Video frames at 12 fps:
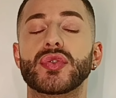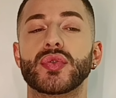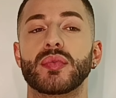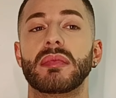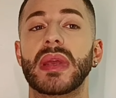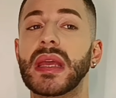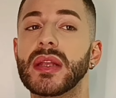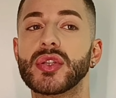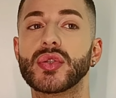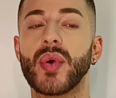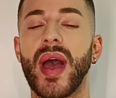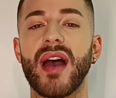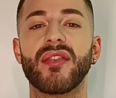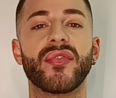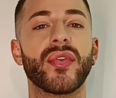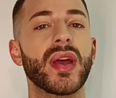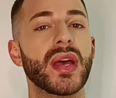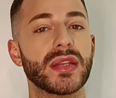to me to have
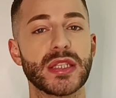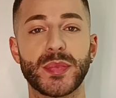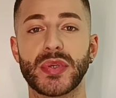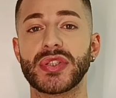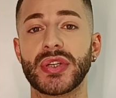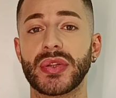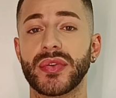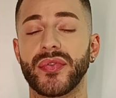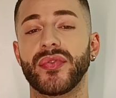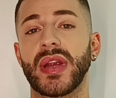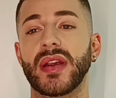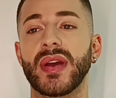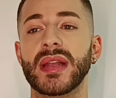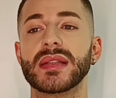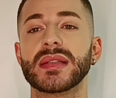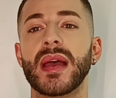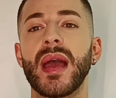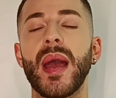this particular
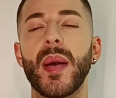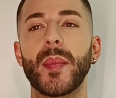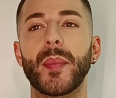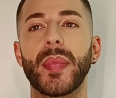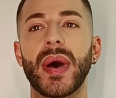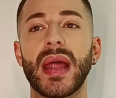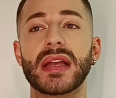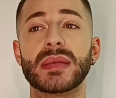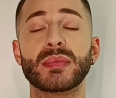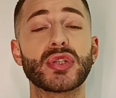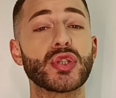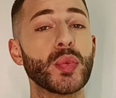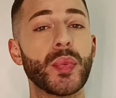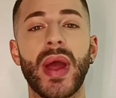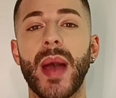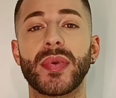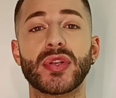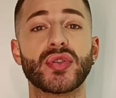fragrance. But I'm super
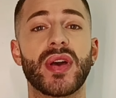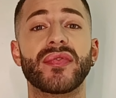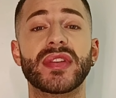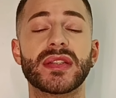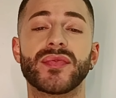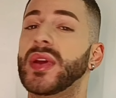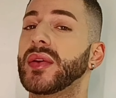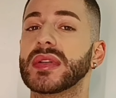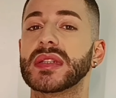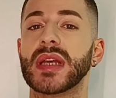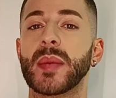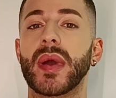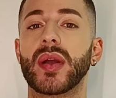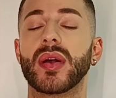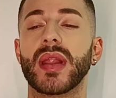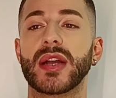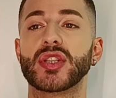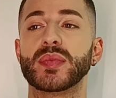happy to have this fragrance now in my
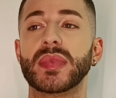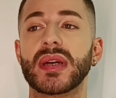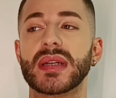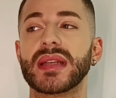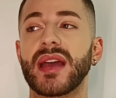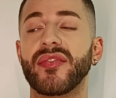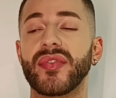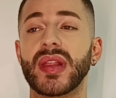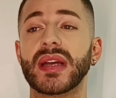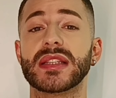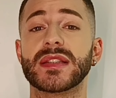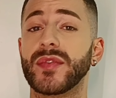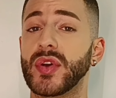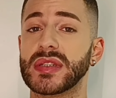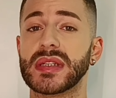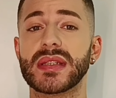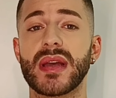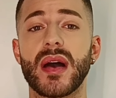collection because I feel like it's
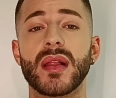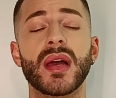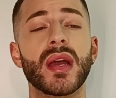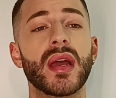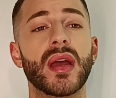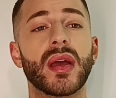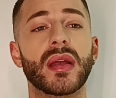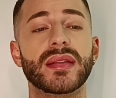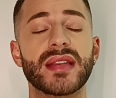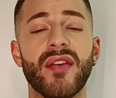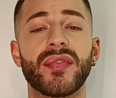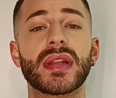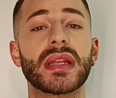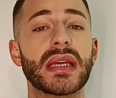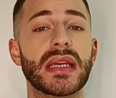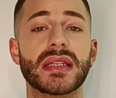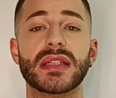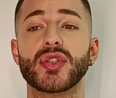versatile, definitely
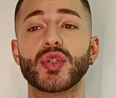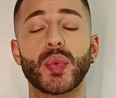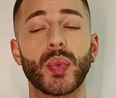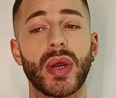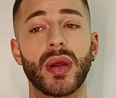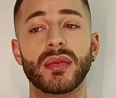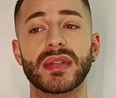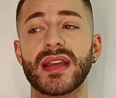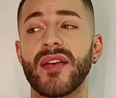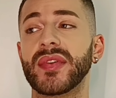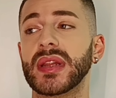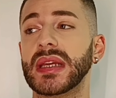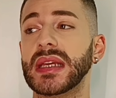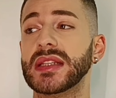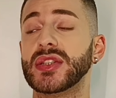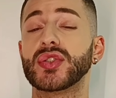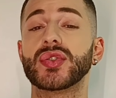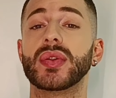easy to wear, definitely
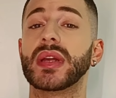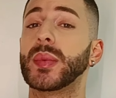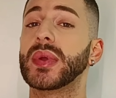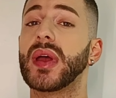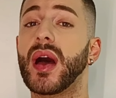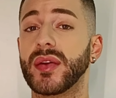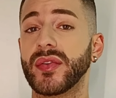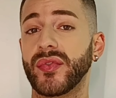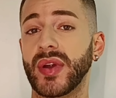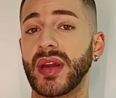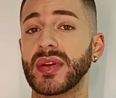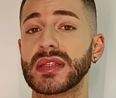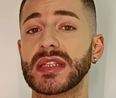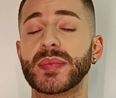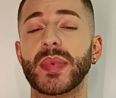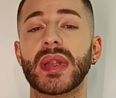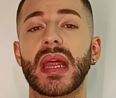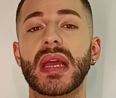easy to layer with other fragrances,
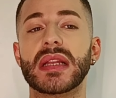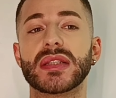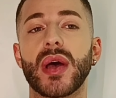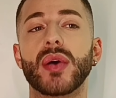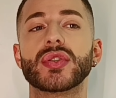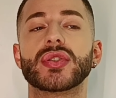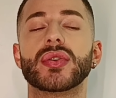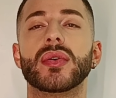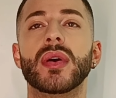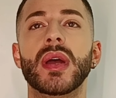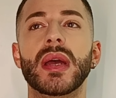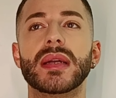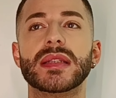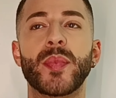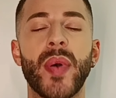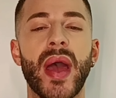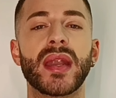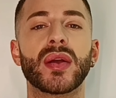but it's also
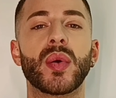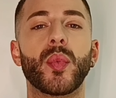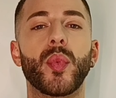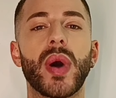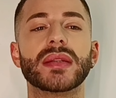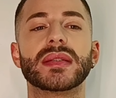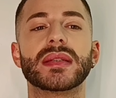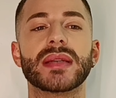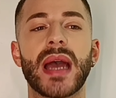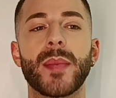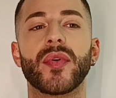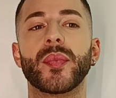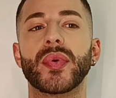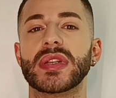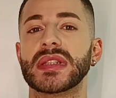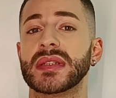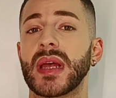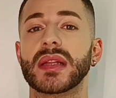depending on what type of
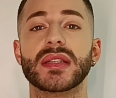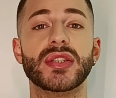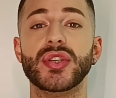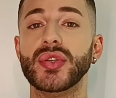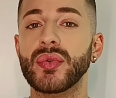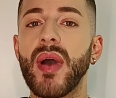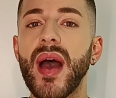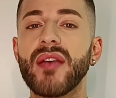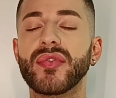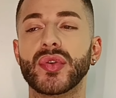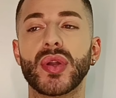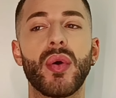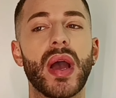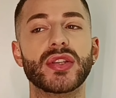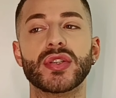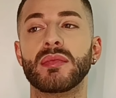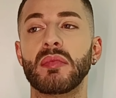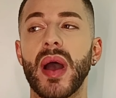personality you have. You know, I
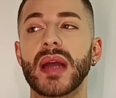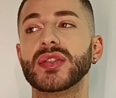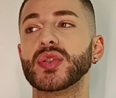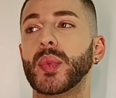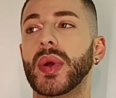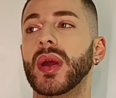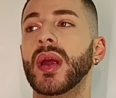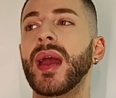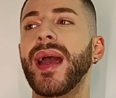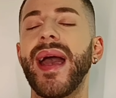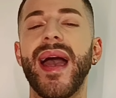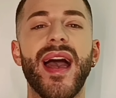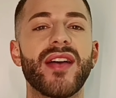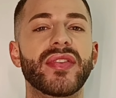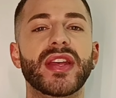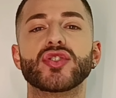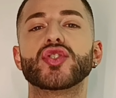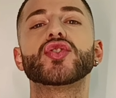don't mind to wear
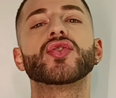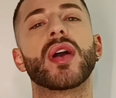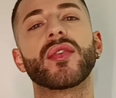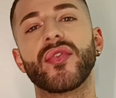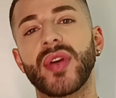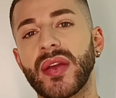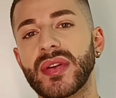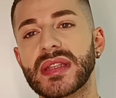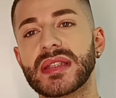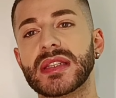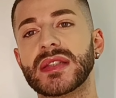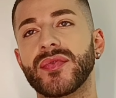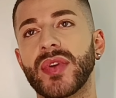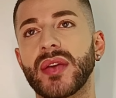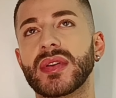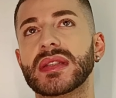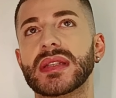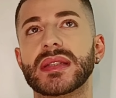heavy and strong fragrances,
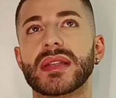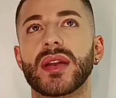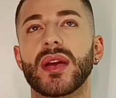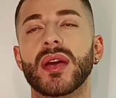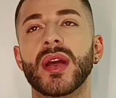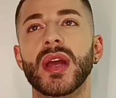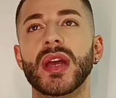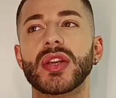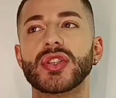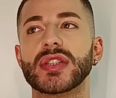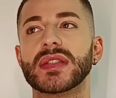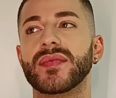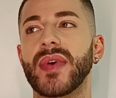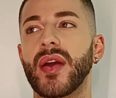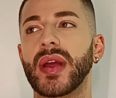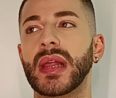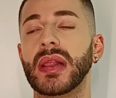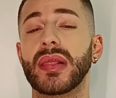fragrances that are just
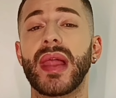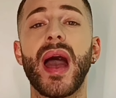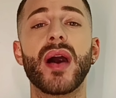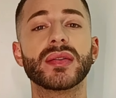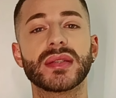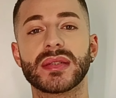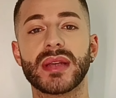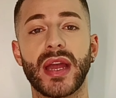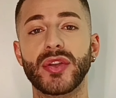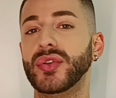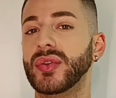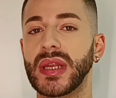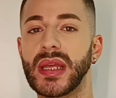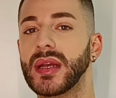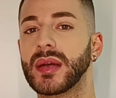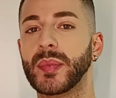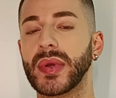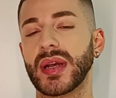very loud and
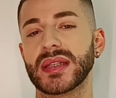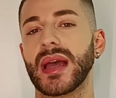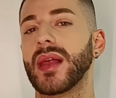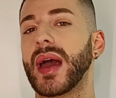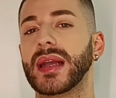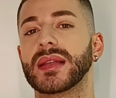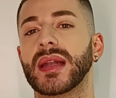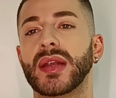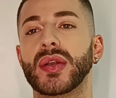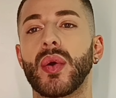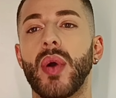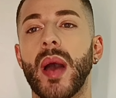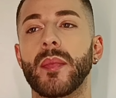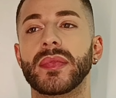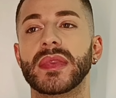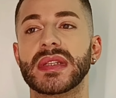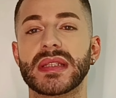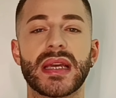unique because I like that. I know
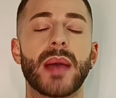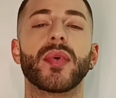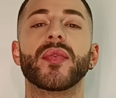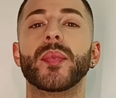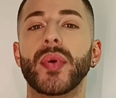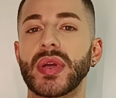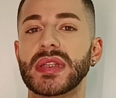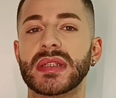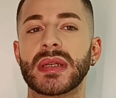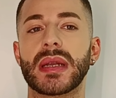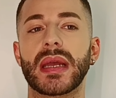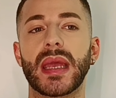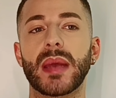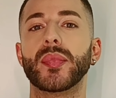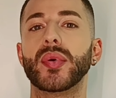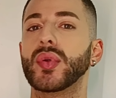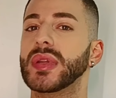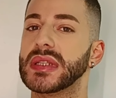I'm this type of person and I can
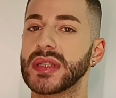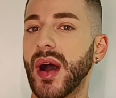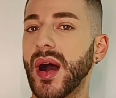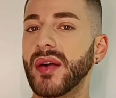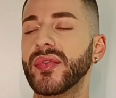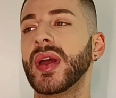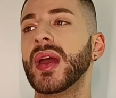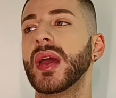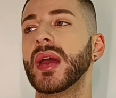pull this off.